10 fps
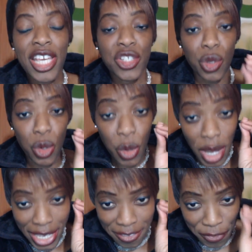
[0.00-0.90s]
So,
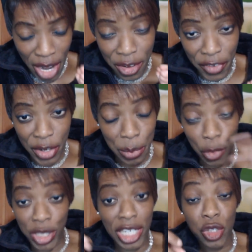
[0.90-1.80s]
very, very
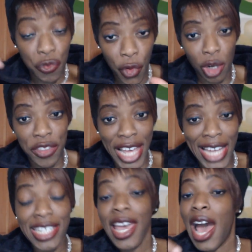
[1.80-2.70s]
important to follow
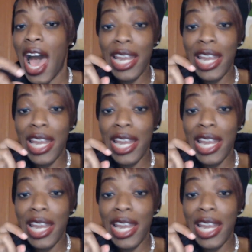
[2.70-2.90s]
that.